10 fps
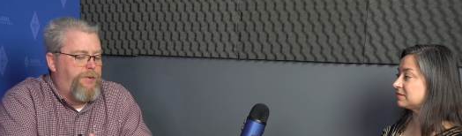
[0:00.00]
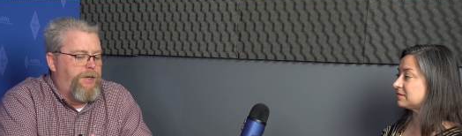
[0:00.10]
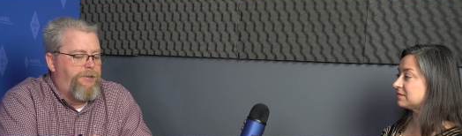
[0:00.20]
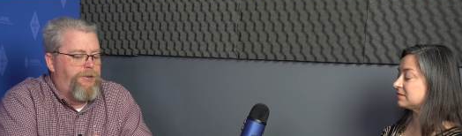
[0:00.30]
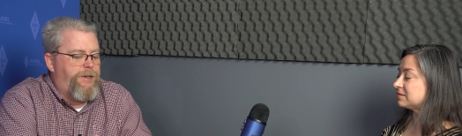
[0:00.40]

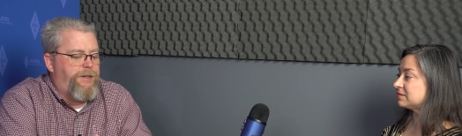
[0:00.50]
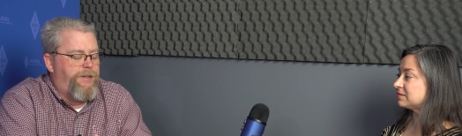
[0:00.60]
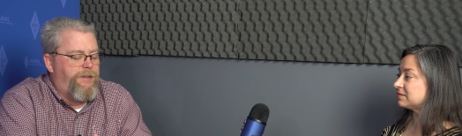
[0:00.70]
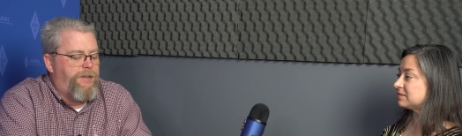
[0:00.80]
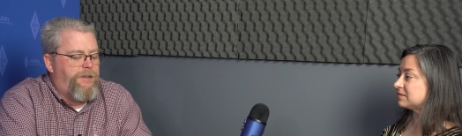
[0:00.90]
Speaker 1: 200,
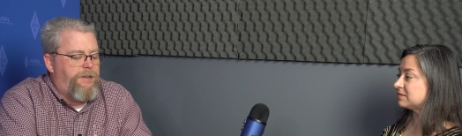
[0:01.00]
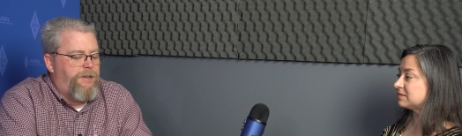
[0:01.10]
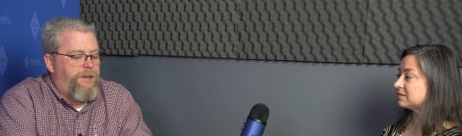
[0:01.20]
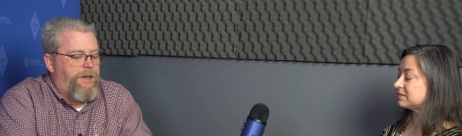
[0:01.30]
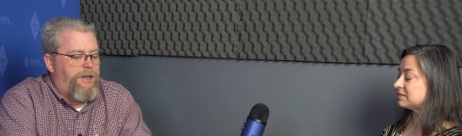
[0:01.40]

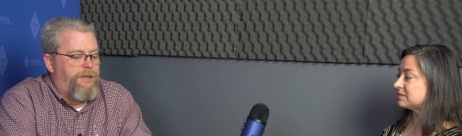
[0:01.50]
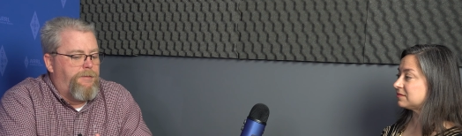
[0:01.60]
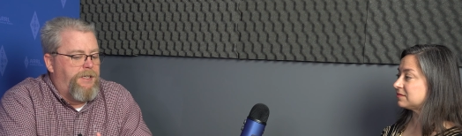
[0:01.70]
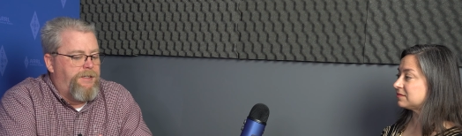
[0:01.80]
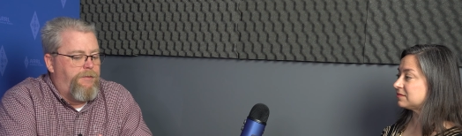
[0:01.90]

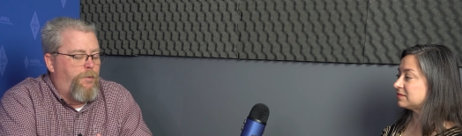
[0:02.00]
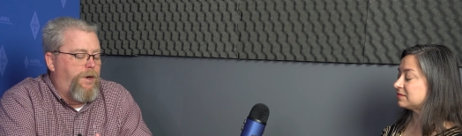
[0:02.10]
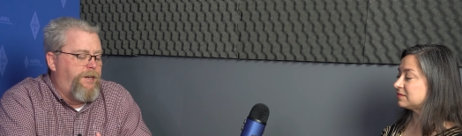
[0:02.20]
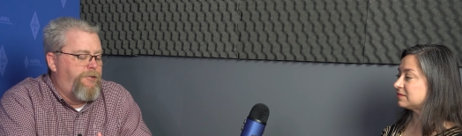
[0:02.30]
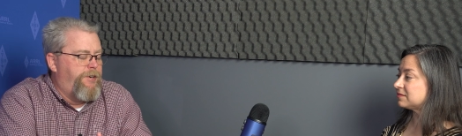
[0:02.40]
and
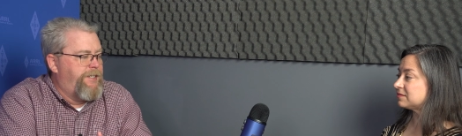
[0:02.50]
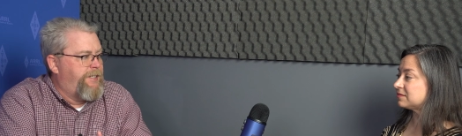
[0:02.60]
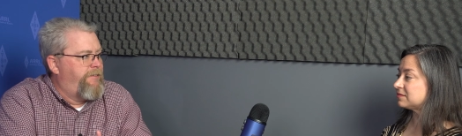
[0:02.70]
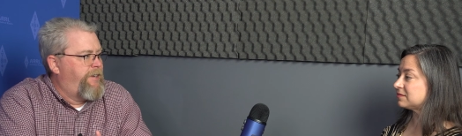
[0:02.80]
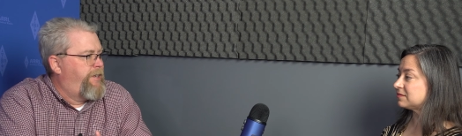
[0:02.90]
100 and
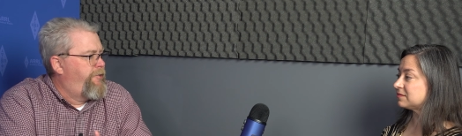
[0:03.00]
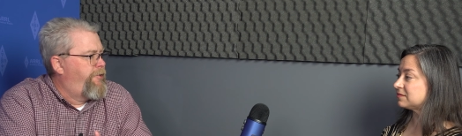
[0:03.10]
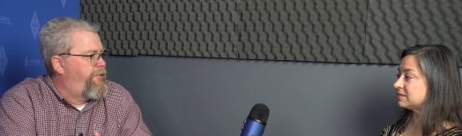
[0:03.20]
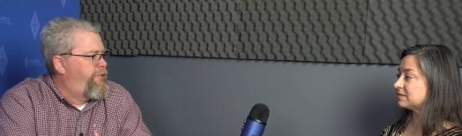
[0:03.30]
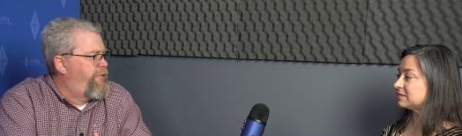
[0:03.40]
700
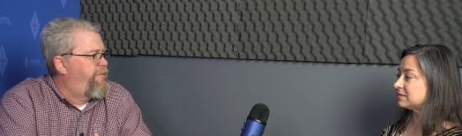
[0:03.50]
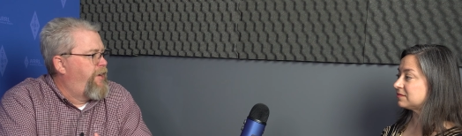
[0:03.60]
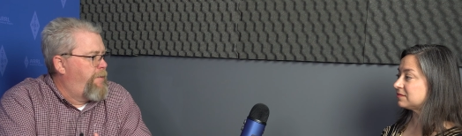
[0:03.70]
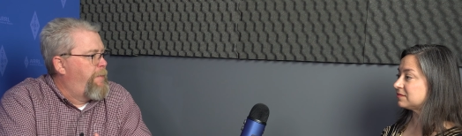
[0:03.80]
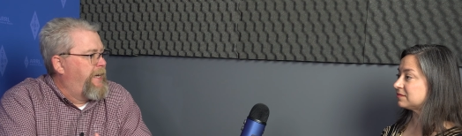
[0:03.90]
are the two
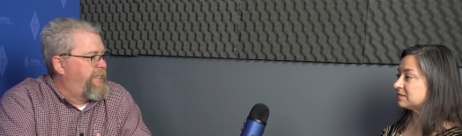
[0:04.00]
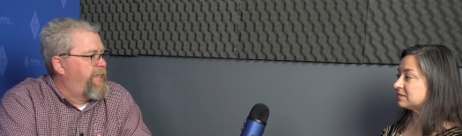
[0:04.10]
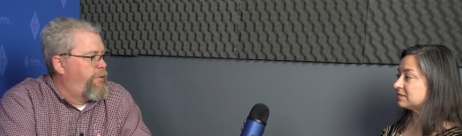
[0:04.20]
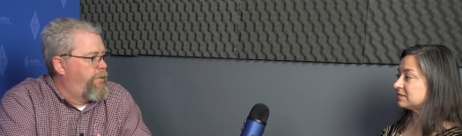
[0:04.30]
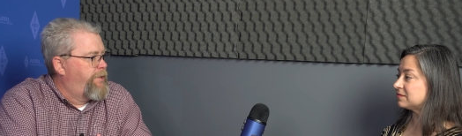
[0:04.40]
very
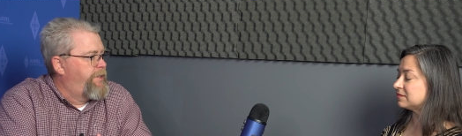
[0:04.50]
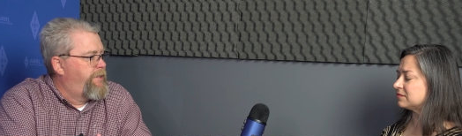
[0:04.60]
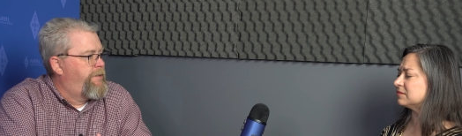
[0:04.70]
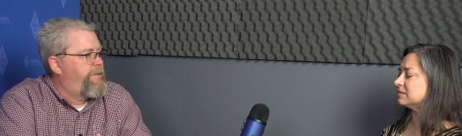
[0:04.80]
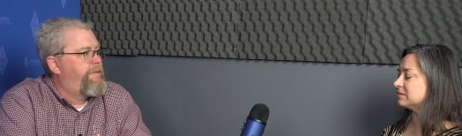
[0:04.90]
basic
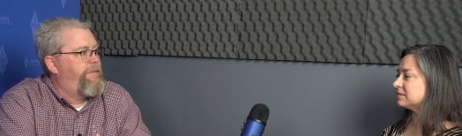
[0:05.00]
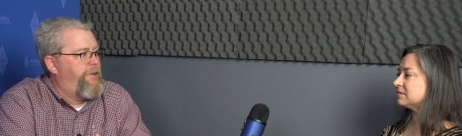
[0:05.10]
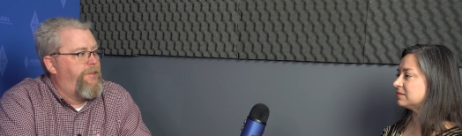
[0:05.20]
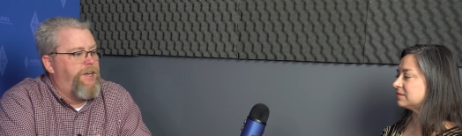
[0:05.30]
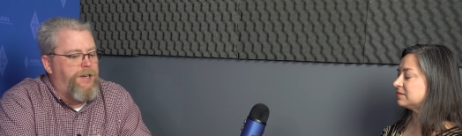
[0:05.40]
courses. Mm-hmm.
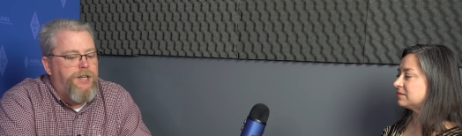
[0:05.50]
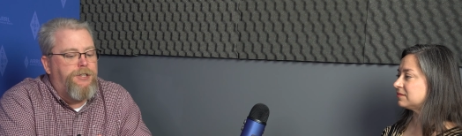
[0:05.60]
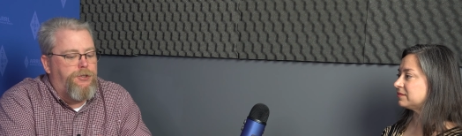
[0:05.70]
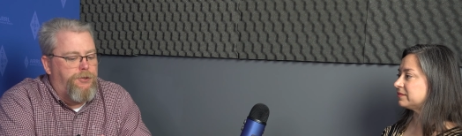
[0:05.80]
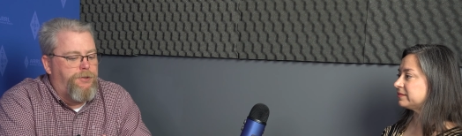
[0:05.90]
They're the
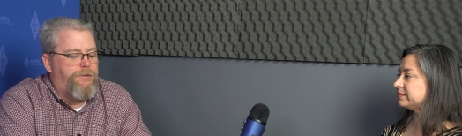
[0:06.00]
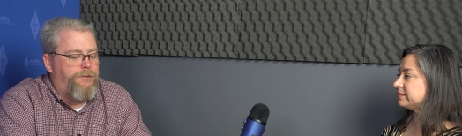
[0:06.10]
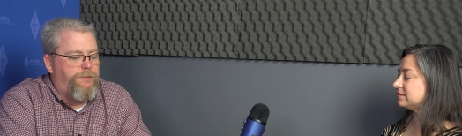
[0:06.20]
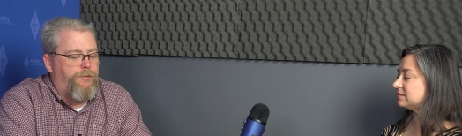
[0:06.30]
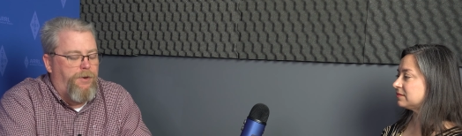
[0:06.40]
initial
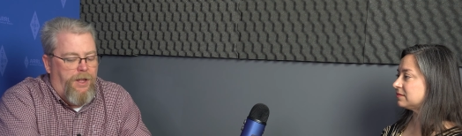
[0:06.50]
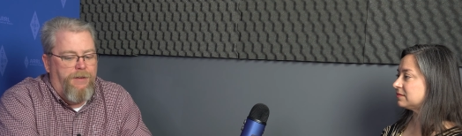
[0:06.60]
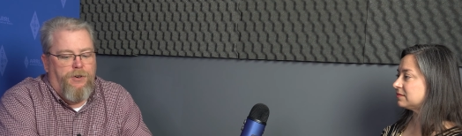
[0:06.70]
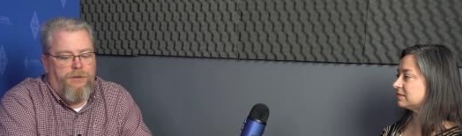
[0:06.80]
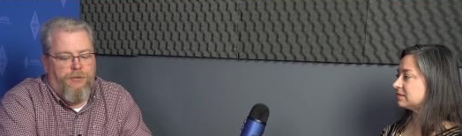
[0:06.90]

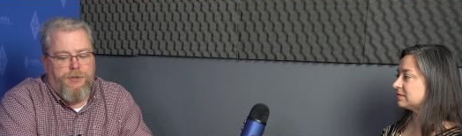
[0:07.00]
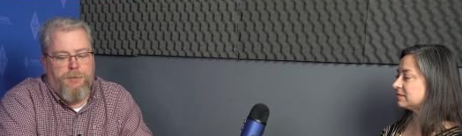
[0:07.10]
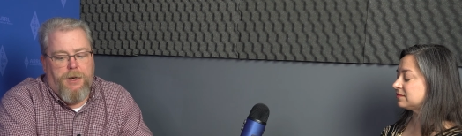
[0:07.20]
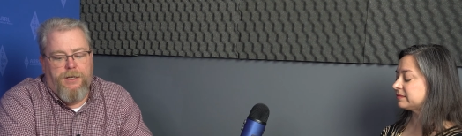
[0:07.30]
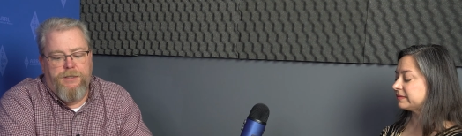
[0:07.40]
level of
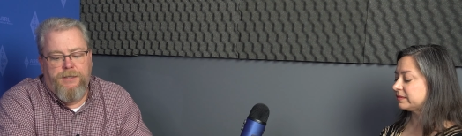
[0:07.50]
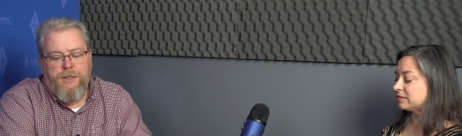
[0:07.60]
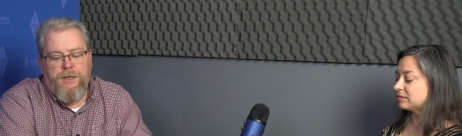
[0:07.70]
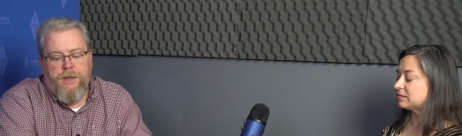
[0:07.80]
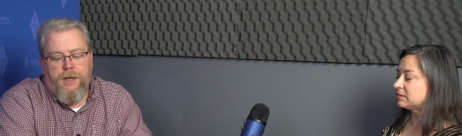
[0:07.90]
response.
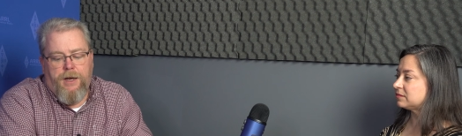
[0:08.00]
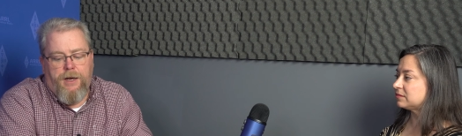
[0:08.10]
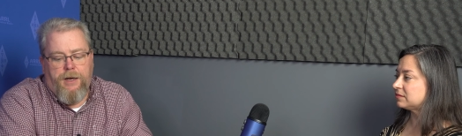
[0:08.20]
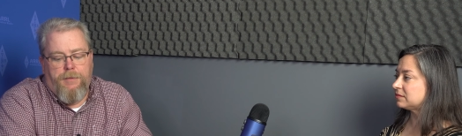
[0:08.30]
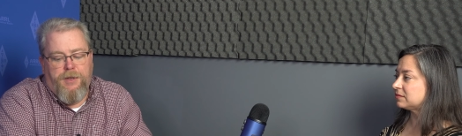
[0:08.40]

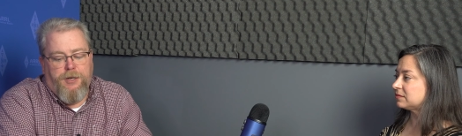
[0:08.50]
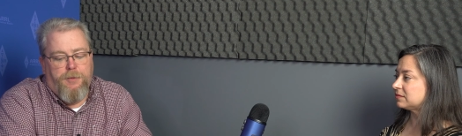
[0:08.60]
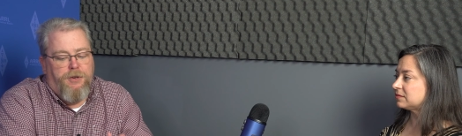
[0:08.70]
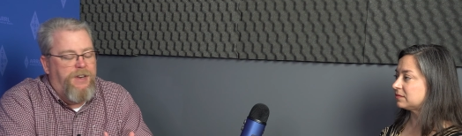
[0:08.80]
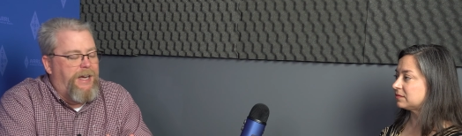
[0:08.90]
Then you
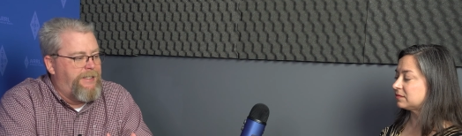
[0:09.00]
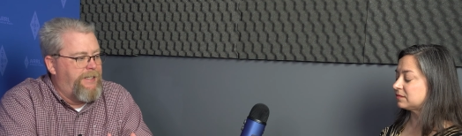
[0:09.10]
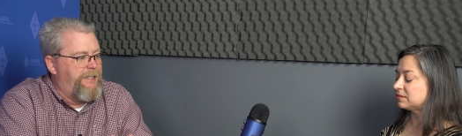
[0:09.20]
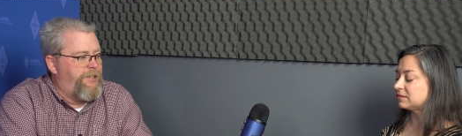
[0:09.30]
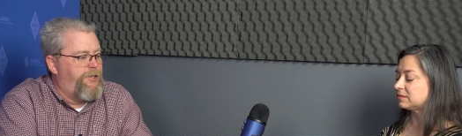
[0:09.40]
move to
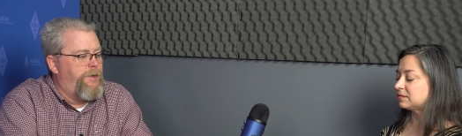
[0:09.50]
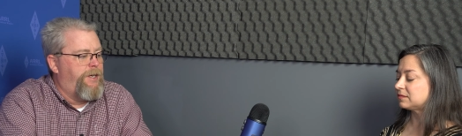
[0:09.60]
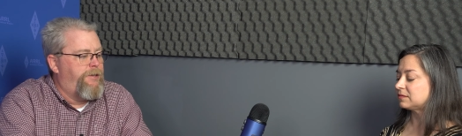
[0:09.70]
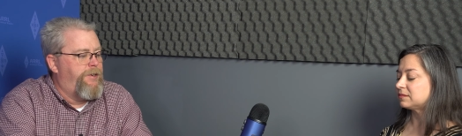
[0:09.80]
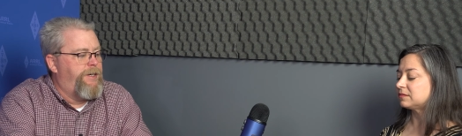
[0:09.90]
ICS
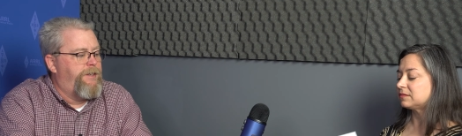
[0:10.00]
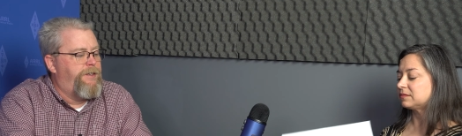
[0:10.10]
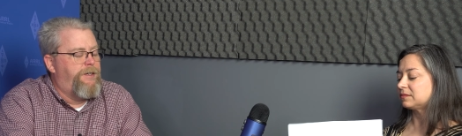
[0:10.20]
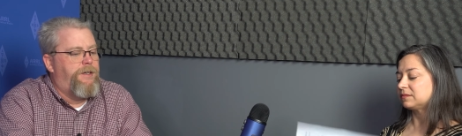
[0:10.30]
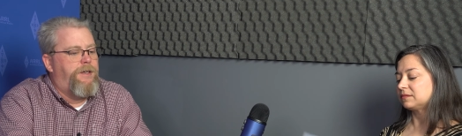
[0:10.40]
200,
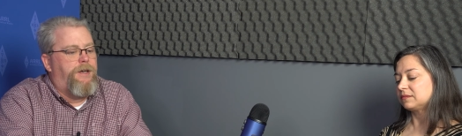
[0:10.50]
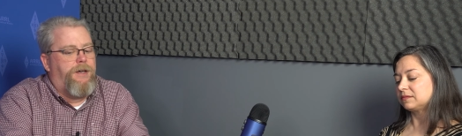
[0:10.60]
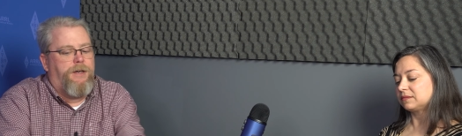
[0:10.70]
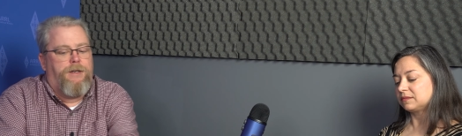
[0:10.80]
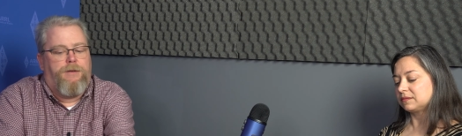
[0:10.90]

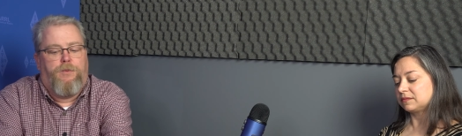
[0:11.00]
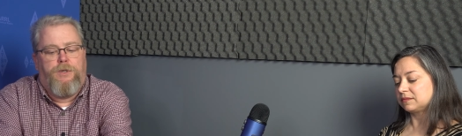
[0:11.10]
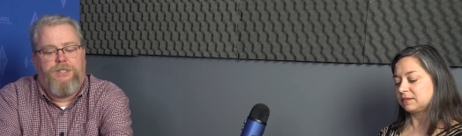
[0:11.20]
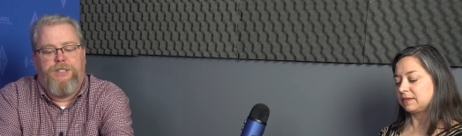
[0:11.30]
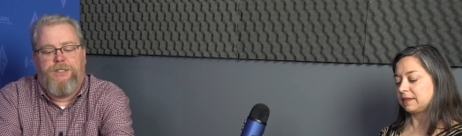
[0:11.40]

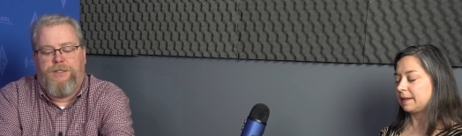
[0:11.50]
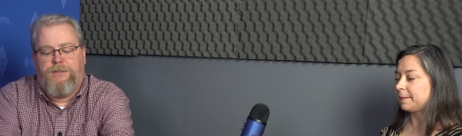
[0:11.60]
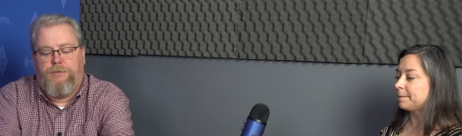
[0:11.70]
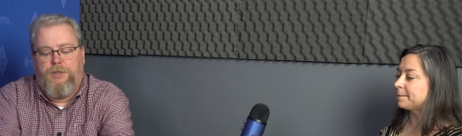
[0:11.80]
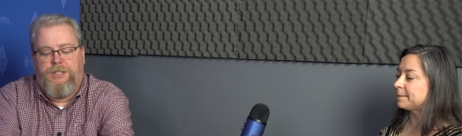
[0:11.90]
which
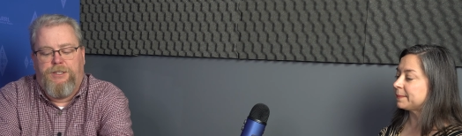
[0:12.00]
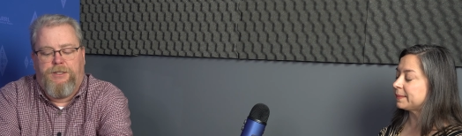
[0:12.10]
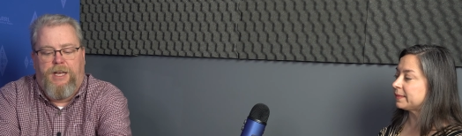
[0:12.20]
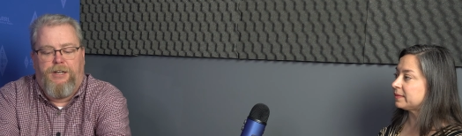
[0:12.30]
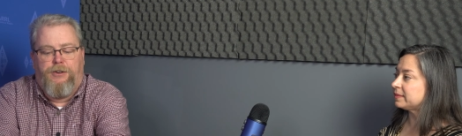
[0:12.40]

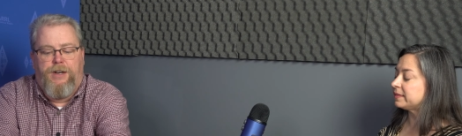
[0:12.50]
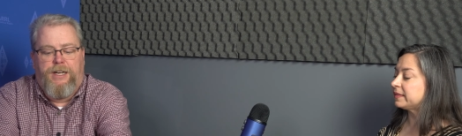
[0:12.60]
is kind of your